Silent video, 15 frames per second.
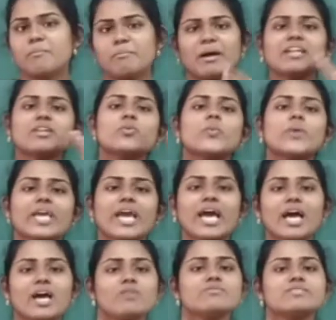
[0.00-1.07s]
But we
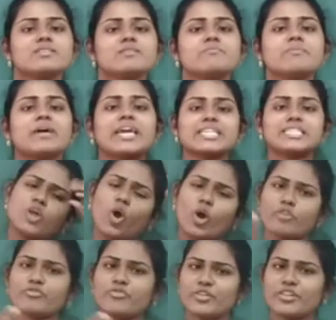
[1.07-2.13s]
have some
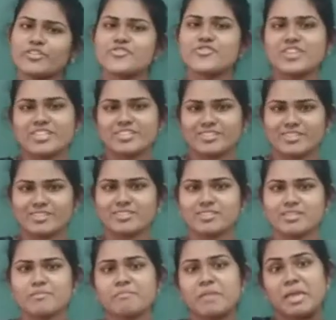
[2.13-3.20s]
thoughtful
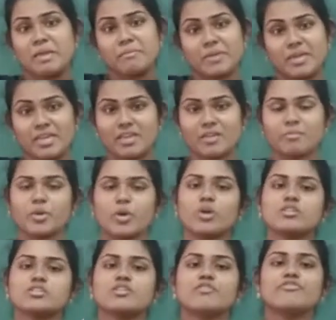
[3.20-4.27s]
reasons, maybe
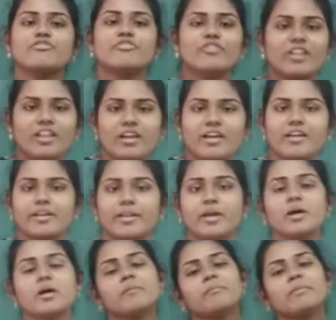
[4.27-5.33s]
because of flood,
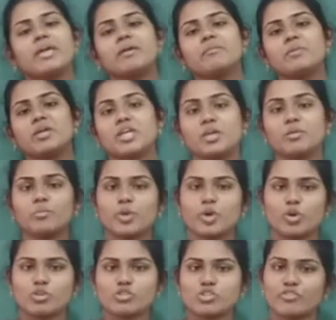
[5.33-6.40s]
maybe
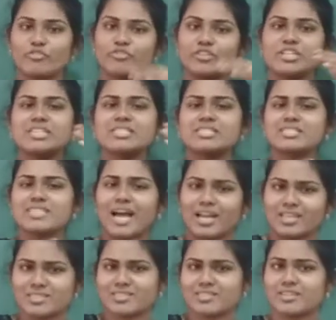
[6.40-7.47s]
because of
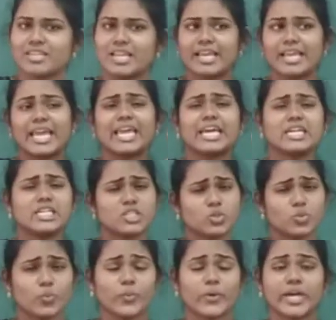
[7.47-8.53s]
disaster like
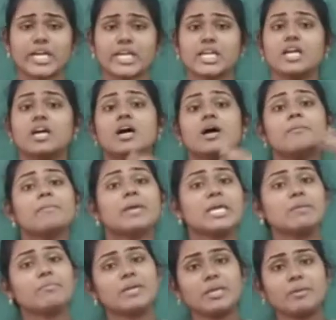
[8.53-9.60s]
earthquake,
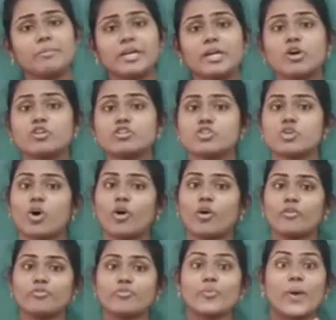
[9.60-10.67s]
maybe because
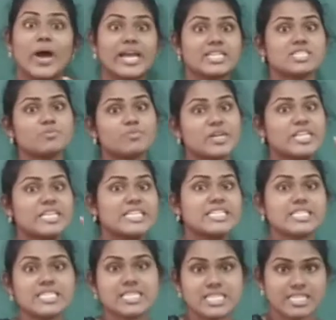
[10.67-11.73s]
of widespread
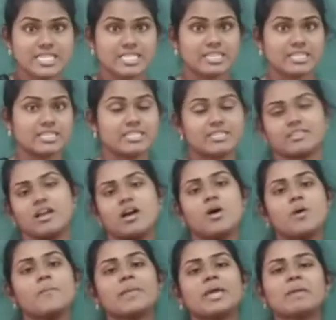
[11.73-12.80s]
diseases,
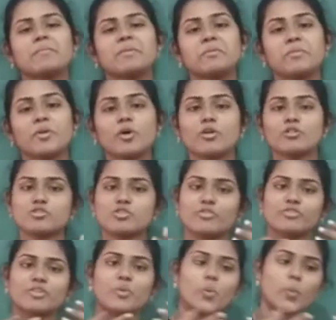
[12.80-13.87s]
maybe because
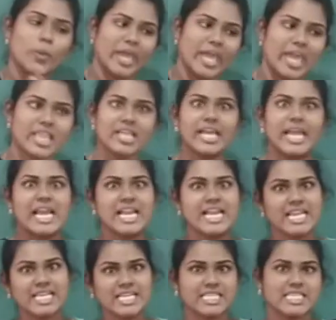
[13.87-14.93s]
of the way the
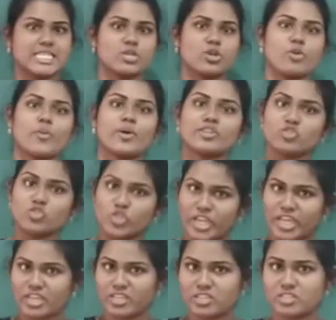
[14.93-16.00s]
Indus River
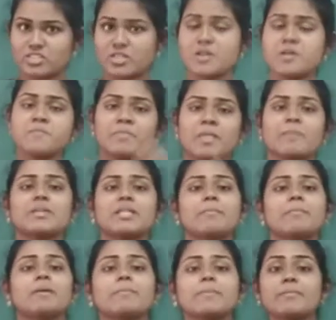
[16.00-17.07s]
changed, maybe the
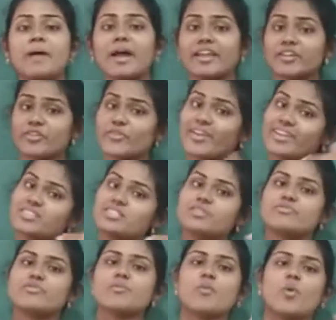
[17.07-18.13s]
people
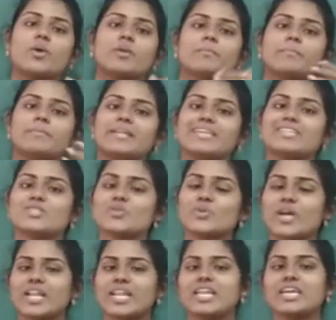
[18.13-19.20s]
migrated from one place to
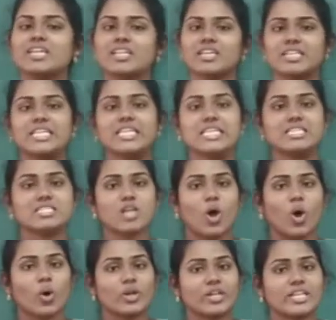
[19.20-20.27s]
another. These
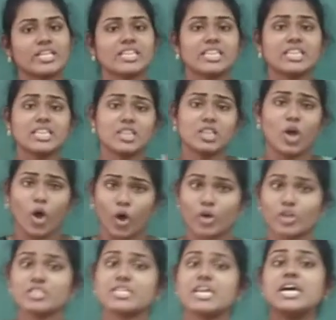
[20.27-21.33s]
are the
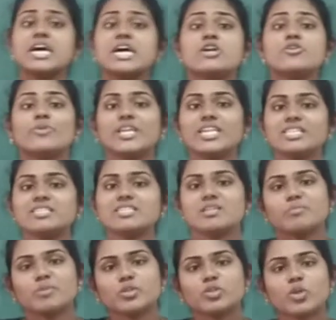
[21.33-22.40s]
thoughts,
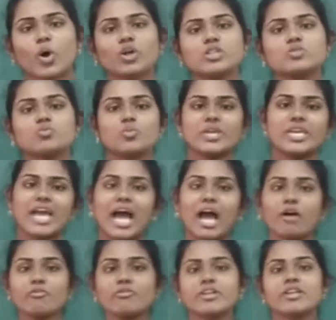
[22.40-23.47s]
reasonable thoughts we
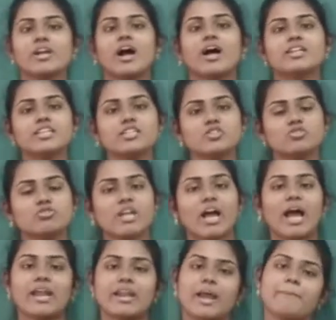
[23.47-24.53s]
have regarding to the
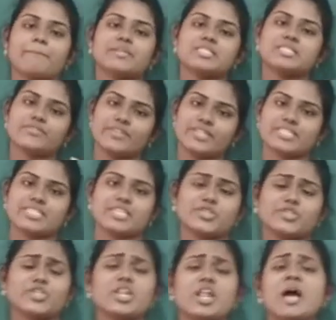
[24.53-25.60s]
Harappan
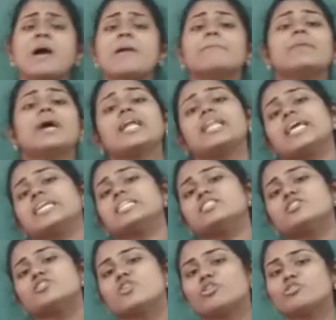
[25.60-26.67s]
civilization, but
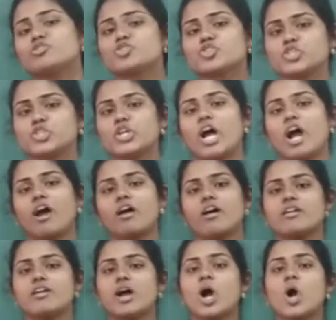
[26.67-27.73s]
it's not
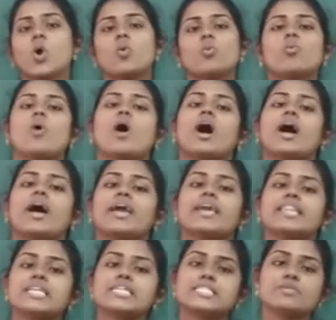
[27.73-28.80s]
sure why
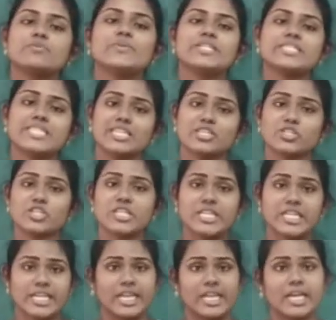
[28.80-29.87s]
the civilization
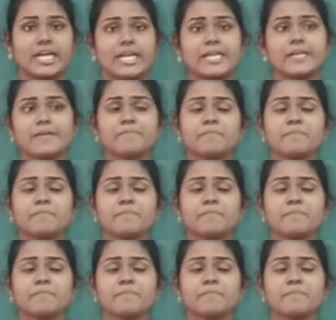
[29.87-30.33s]
declined.